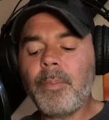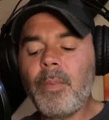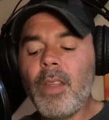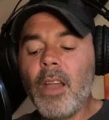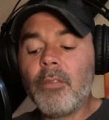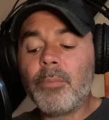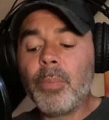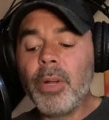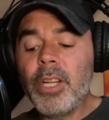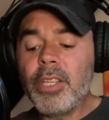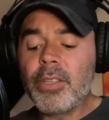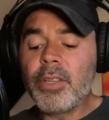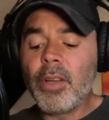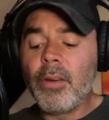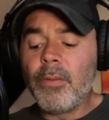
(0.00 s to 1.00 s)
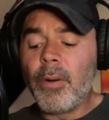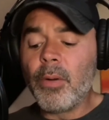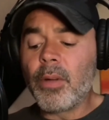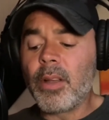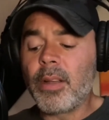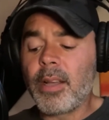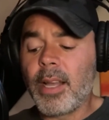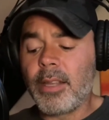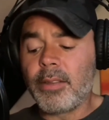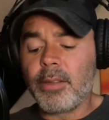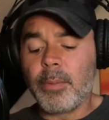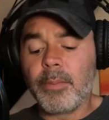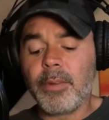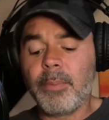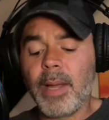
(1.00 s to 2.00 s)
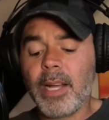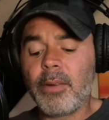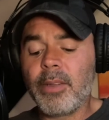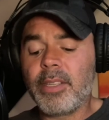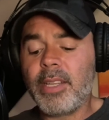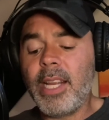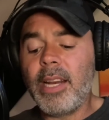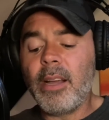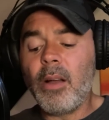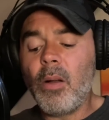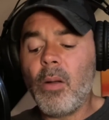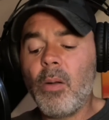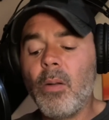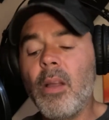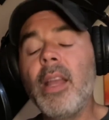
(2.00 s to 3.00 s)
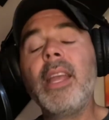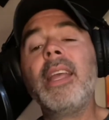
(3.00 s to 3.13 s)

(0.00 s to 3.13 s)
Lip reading: of British folk customs by Christina Hull